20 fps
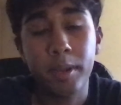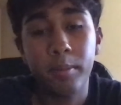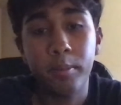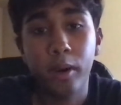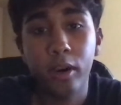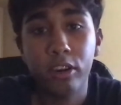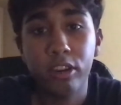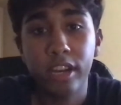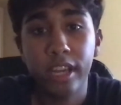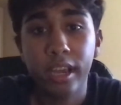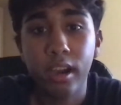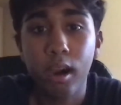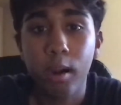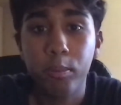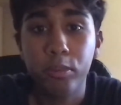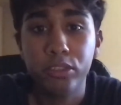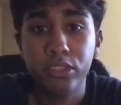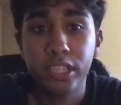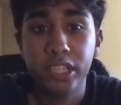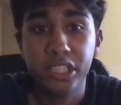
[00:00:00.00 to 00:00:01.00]
Marketing
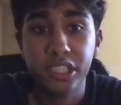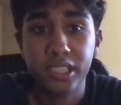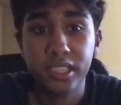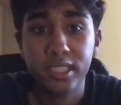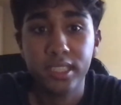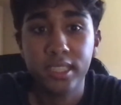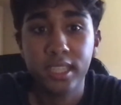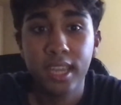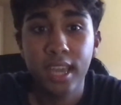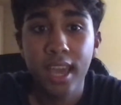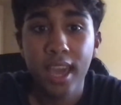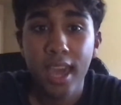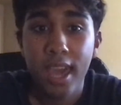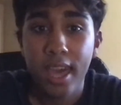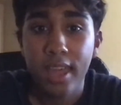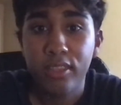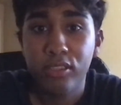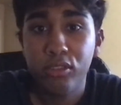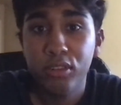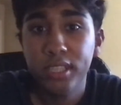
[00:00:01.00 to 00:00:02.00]
Operations.
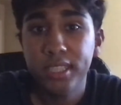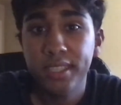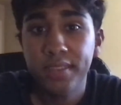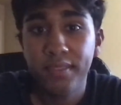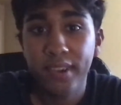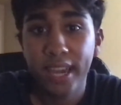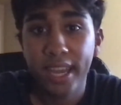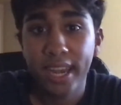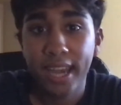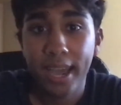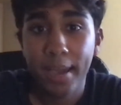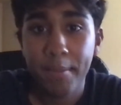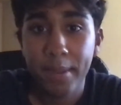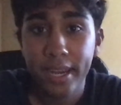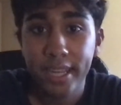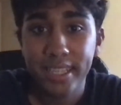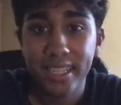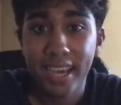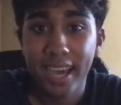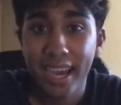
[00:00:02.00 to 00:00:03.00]
And through this event, I made
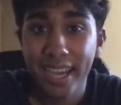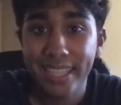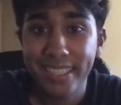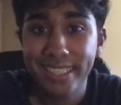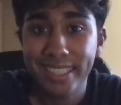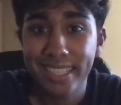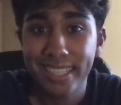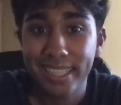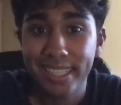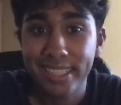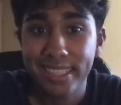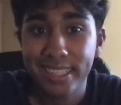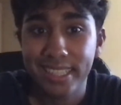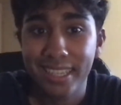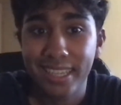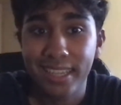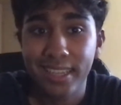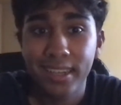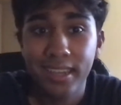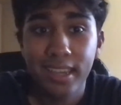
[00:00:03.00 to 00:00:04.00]
it to
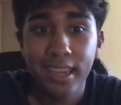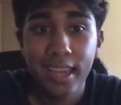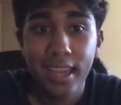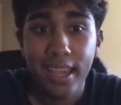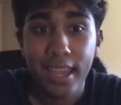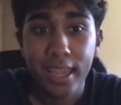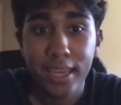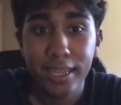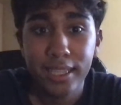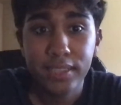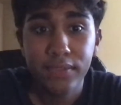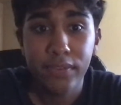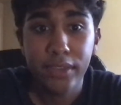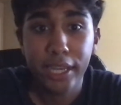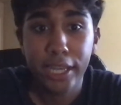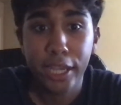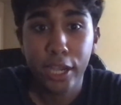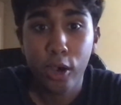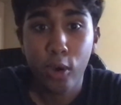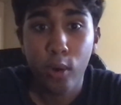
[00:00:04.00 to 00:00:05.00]
ICDC. In this
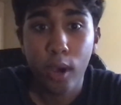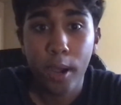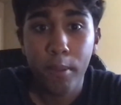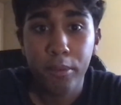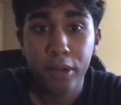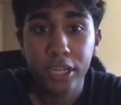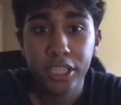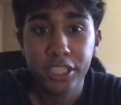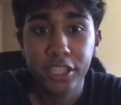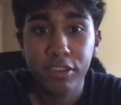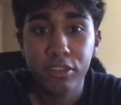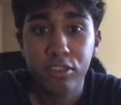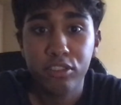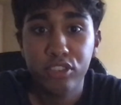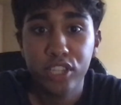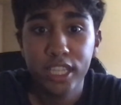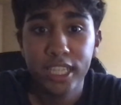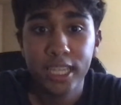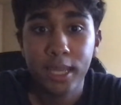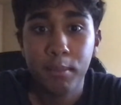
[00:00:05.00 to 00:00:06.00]
video, I'm going to share
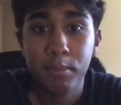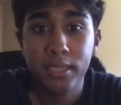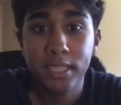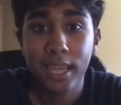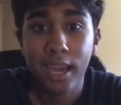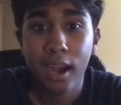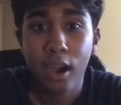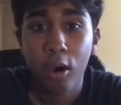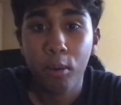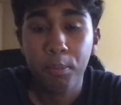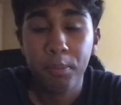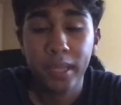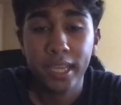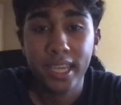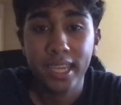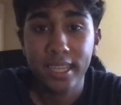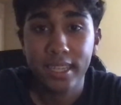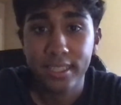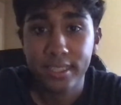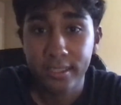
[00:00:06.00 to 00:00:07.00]
three tips that helped me
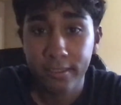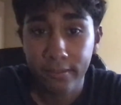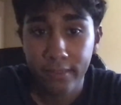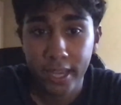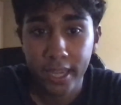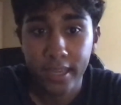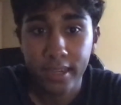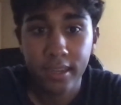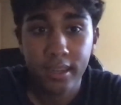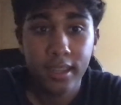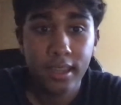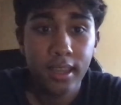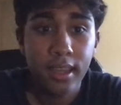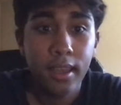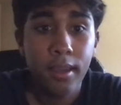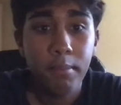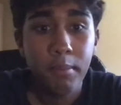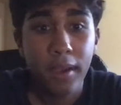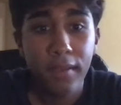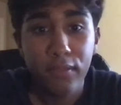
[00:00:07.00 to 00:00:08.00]
in this event.
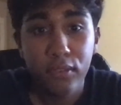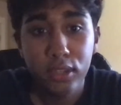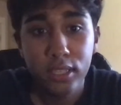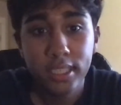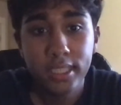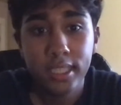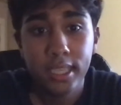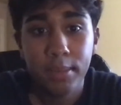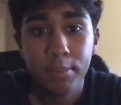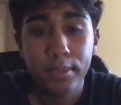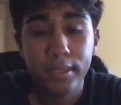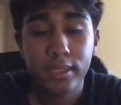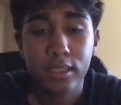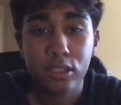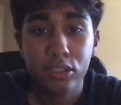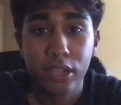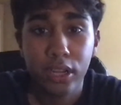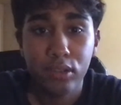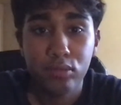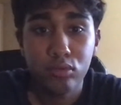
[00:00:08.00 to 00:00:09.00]
My first tip is to
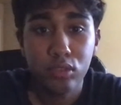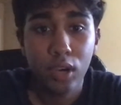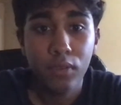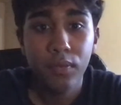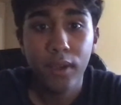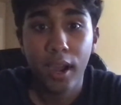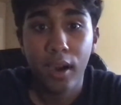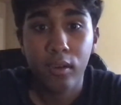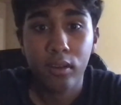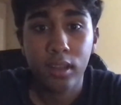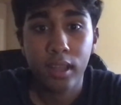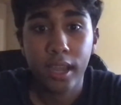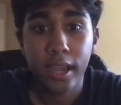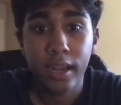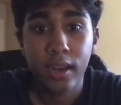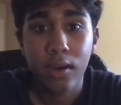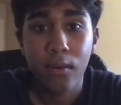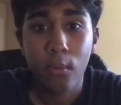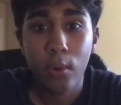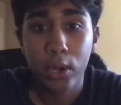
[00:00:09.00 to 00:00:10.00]
create a rough outline
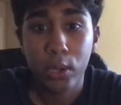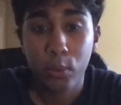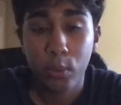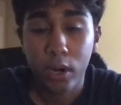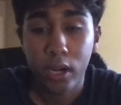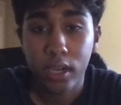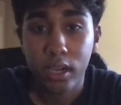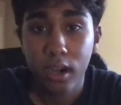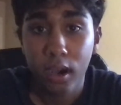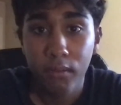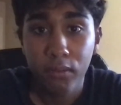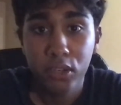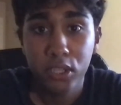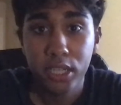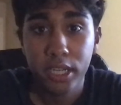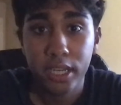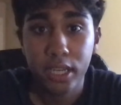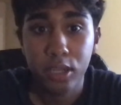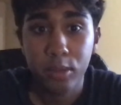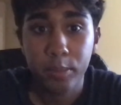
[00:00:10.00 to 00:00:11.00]
of what you want to cover
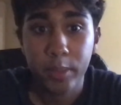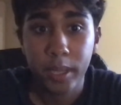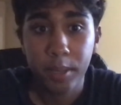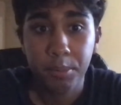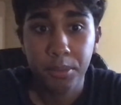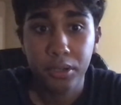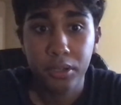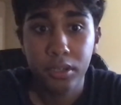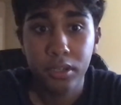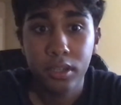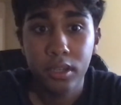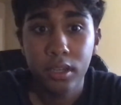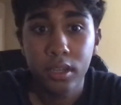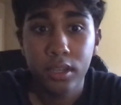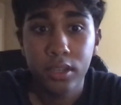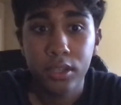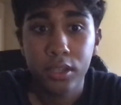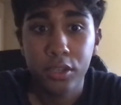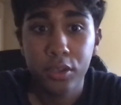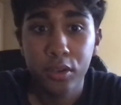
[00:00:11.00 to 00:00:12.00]
in your paper.
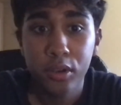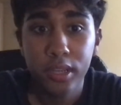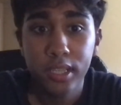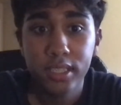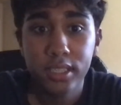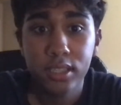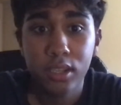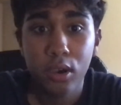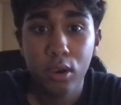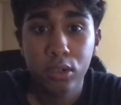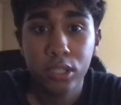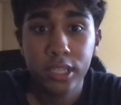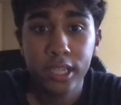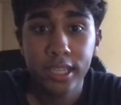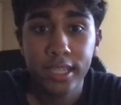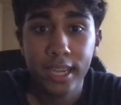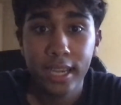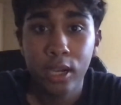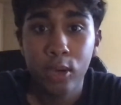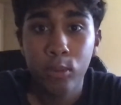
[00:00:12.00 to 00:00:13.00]
To do this, go to the
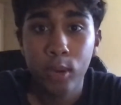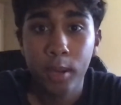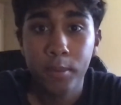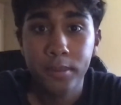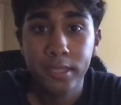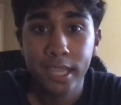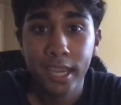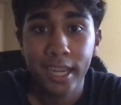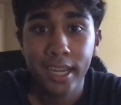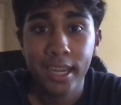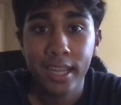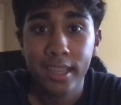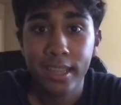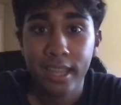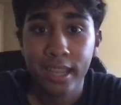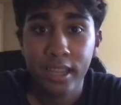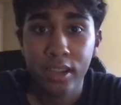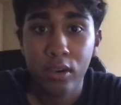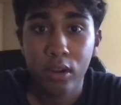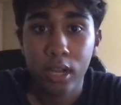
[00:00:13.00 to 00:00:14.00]
DECA website and
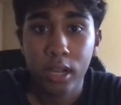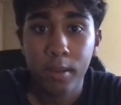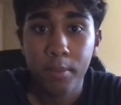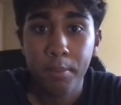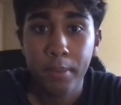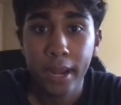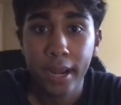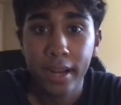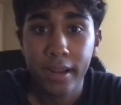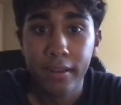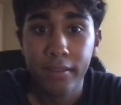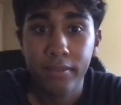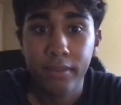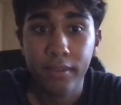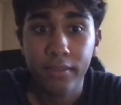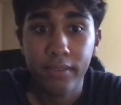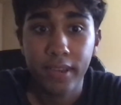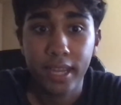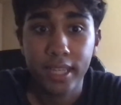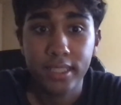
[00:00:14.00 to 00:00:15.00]
then go to Competitive
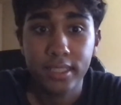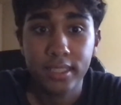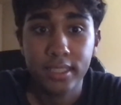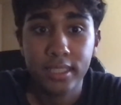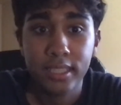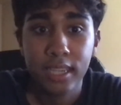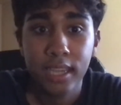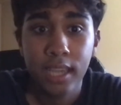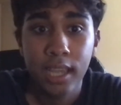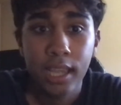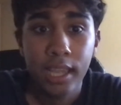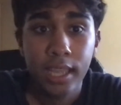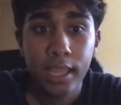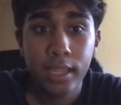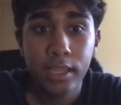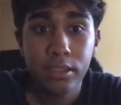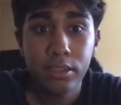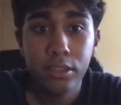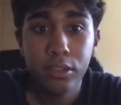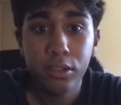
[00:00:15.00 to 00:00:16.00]
Events.
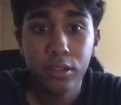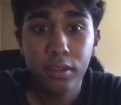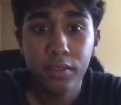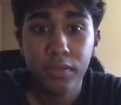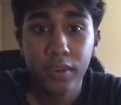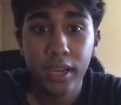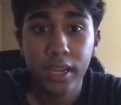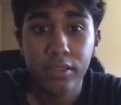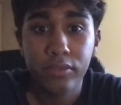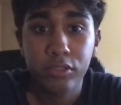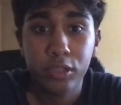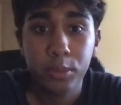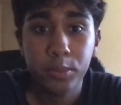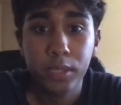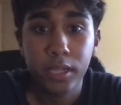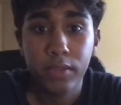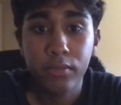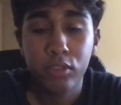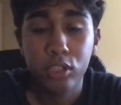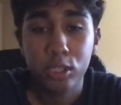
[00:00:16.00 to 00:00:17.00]
Here, you can find the
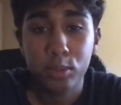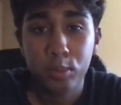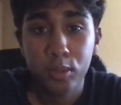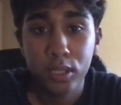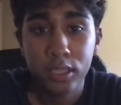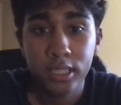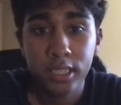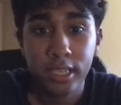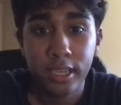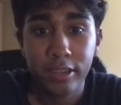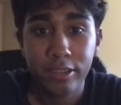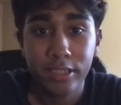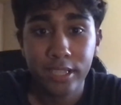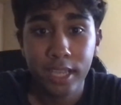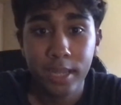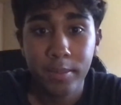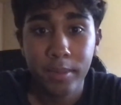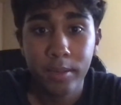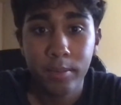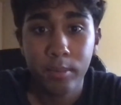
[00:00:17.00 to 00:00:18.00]
rubric for Sports and
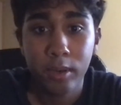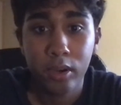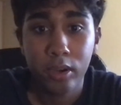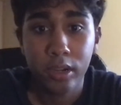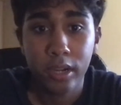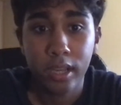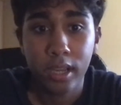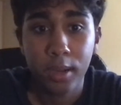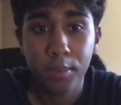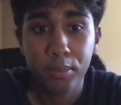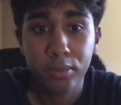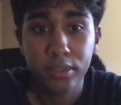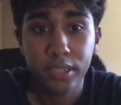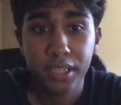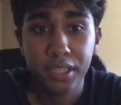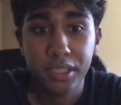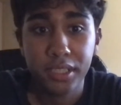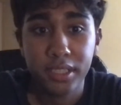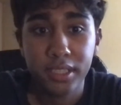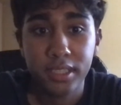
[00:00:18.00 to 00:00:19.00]
Entertainment Marketing
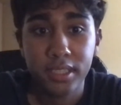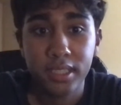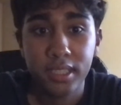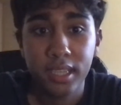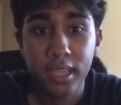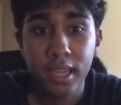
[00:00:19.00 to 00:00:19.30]
Operations.